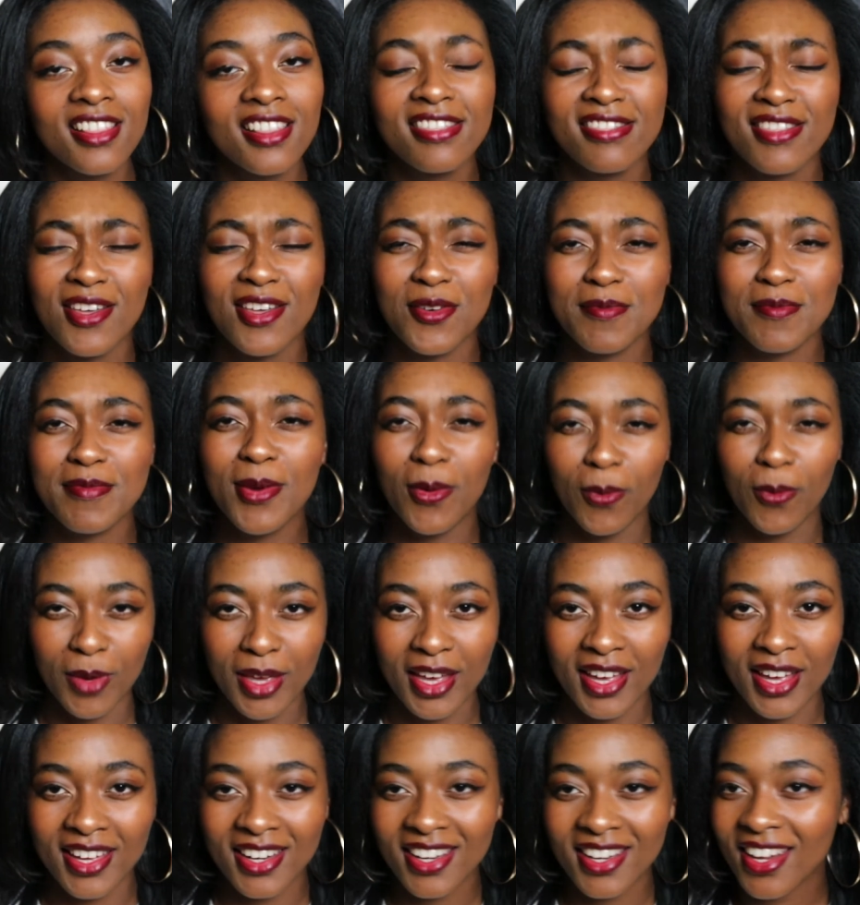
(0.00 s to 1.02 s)
That would be
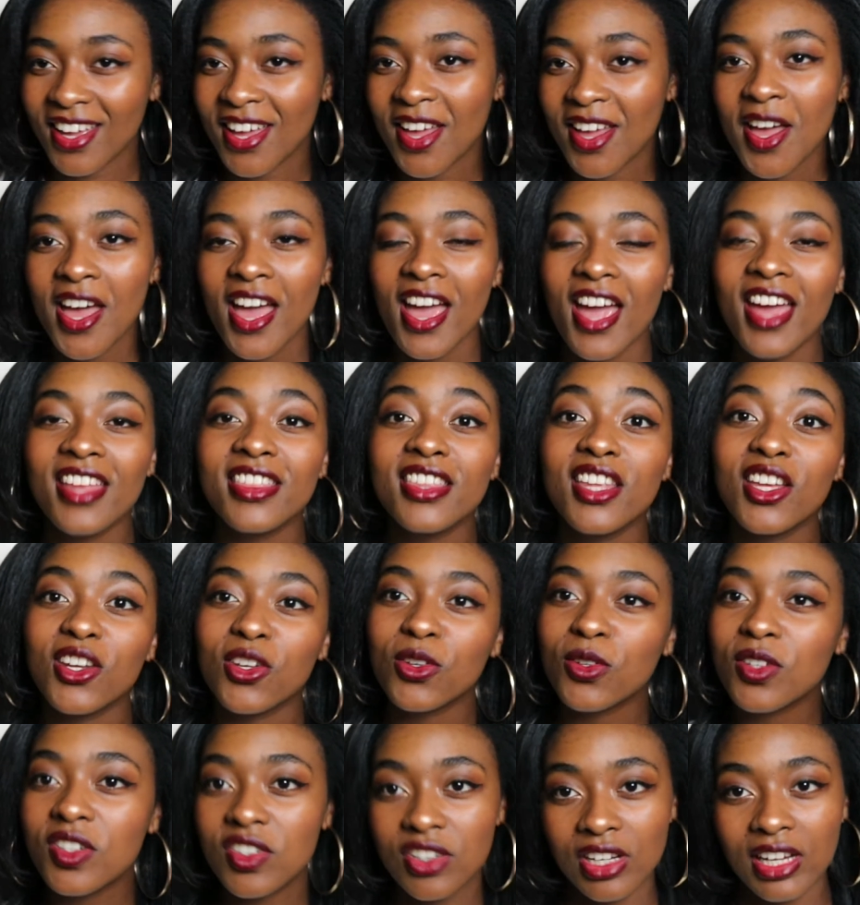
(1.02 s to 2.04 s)
weird. And they
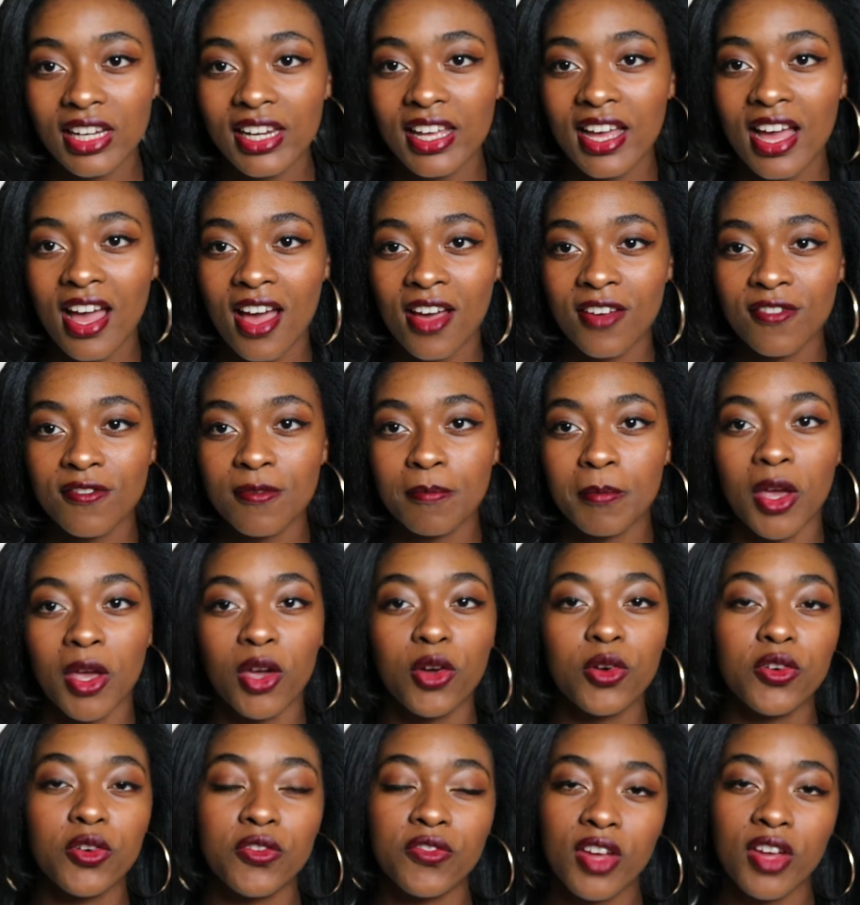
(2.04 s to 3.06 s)
don't really have
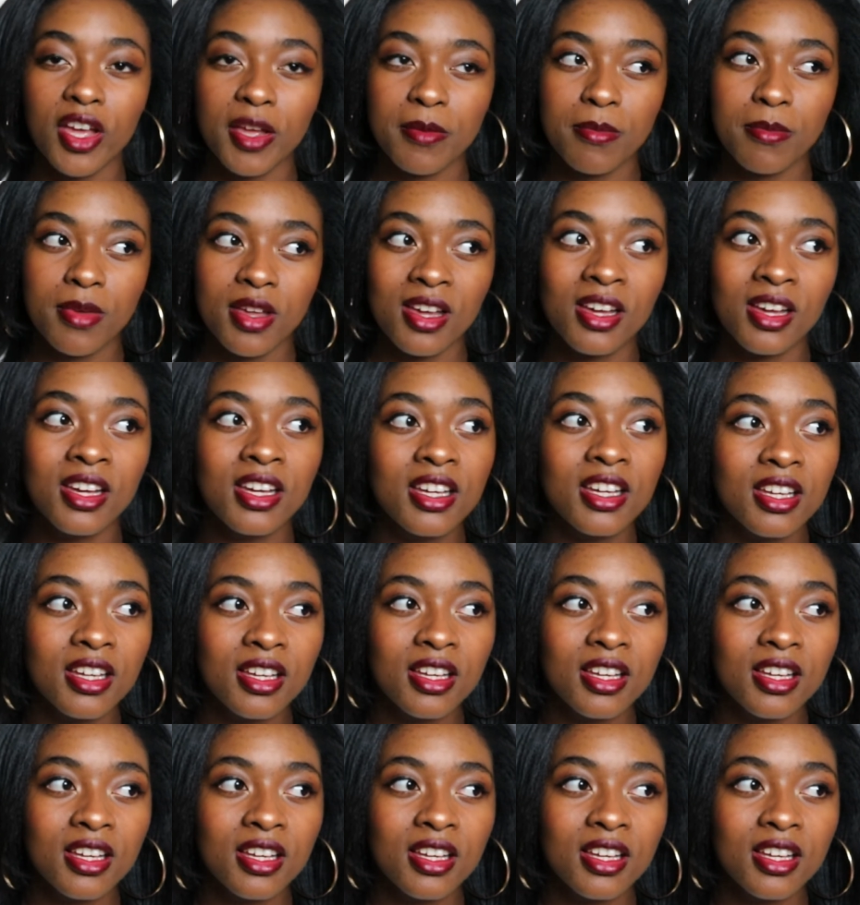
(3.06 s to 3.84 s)
microfibered